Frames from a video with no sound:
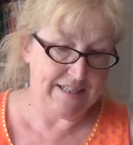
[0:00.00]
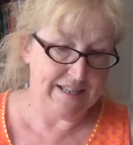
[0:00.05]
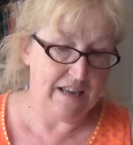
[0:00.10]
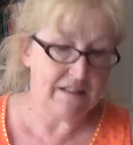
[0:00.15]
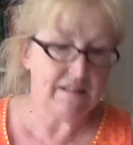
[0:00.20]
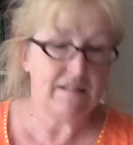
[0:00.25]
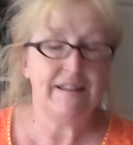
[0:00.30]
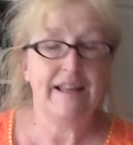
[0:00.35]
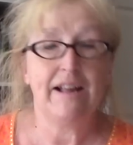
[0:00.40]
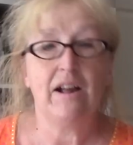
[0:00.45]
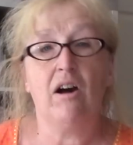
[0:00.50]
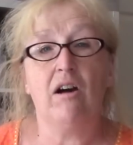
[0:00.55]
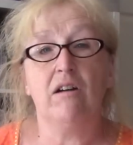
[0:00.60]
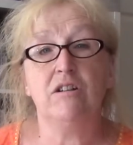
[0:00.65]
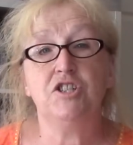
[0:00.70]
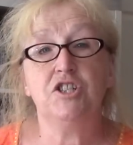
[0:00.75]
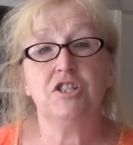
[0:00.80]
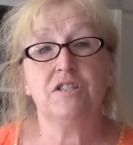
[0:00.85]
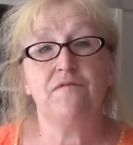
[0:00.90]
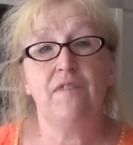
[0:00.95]
the other thing,
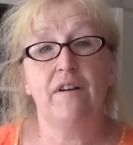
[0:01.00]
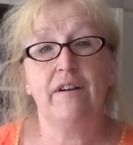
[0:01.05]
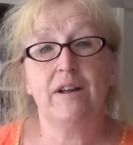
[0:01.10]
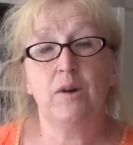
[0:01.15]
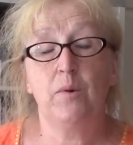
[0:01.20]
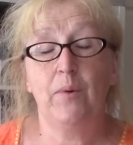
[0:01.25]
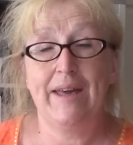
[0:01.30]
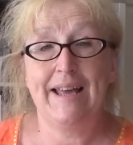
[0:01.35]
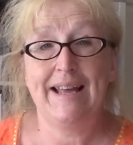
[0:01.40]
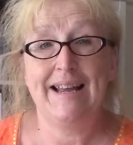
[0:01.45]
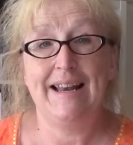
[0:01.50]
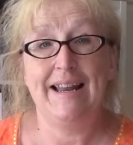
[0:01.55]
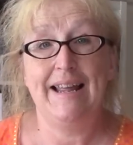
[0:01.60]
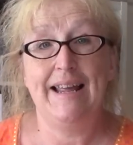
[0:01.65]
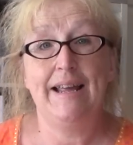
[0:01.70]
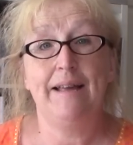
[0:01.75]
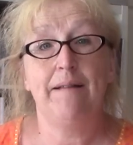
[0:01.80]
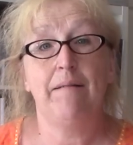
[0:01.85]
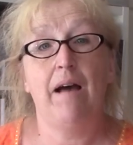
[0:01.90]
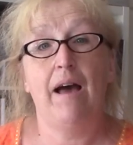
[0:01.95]
just very
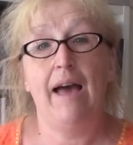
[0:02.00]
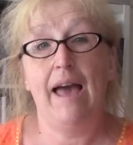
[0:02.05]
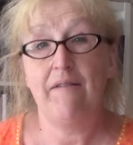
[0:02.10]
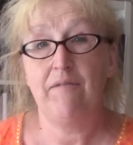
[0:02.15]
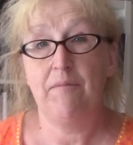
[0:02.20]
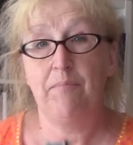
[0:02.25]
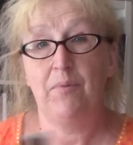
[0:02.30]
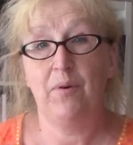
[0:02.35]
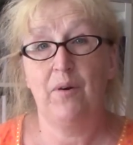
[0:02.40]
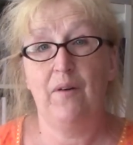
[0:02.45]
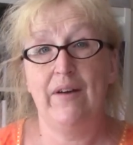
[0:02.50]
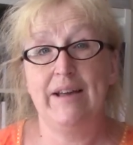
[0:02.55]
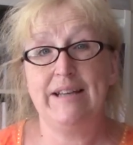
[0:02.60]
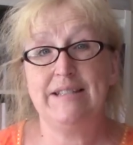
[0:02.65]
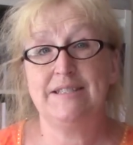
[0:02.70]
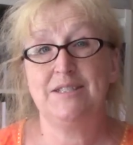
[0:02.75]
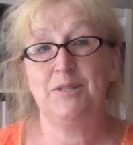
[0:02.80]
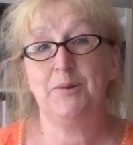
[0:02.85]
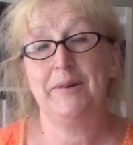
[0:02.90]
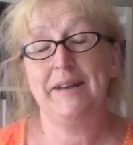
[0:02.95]
quickly, I have a
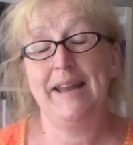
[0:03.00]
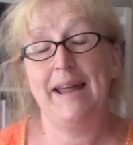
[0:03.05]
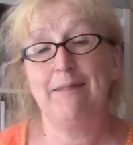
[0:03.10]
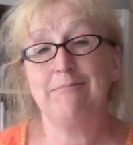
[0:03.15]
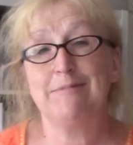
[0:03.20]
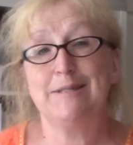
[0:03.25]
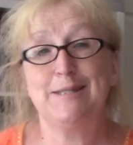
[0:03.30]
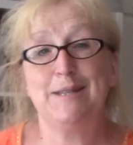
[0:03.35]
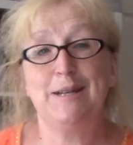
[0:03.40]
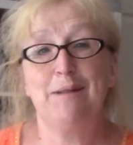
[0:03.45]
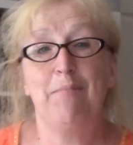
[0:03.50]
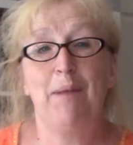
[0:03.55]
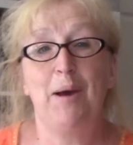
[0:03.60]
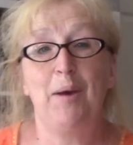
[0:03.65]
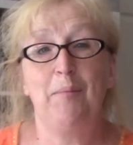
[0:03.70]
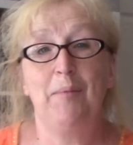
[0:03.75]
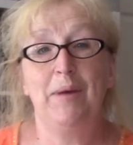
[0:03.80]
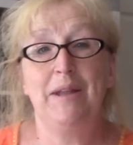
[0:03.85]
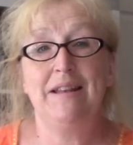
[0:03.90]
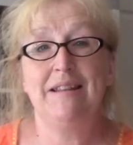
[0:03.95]
prize to announce in a
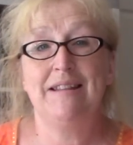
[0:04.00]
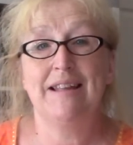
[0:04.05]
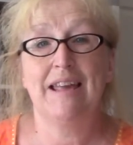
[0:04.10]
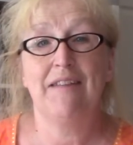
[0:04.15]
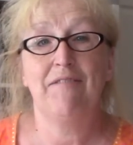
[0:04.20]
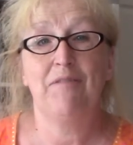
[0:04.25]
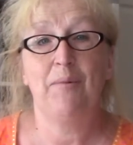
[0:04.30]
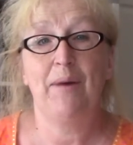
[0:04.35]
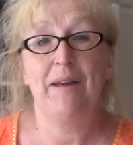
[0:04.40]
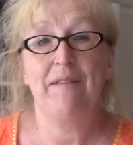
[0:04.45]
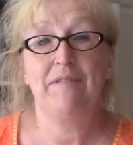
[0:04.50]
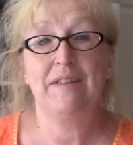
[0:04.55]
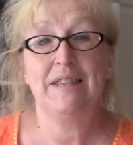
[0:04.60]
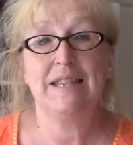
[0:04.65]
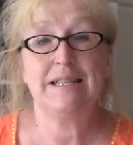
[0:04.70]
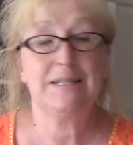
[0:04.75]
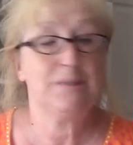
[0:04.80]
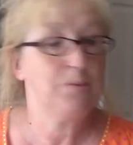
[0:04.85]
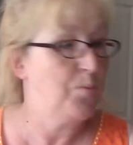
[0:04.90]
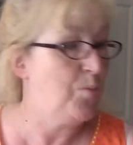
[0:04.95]
moment, the giveaway for
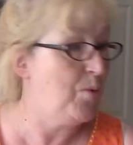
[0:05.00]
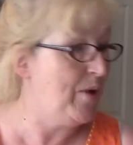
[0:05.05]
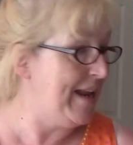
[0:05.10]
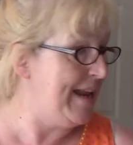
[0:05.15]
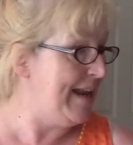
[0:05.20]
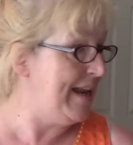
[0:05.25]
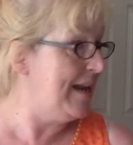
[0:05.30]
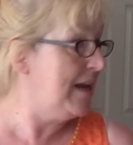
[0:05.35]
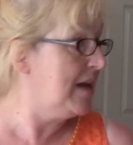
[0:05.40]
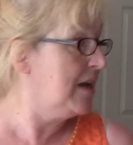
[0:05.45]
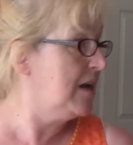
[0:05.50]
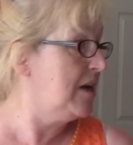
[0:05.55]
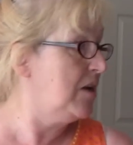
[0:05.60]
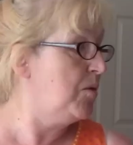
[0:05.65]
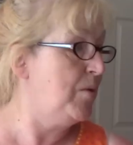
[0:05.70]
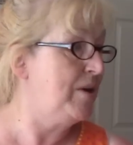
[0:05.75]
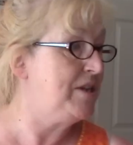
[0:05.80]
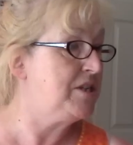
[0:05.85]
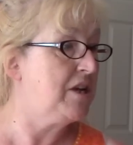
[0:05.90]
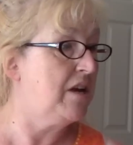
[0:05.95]
this week,
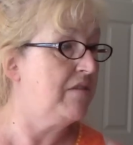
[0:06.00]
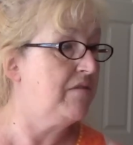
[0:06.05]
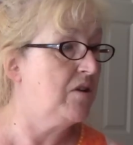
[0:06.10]
which I've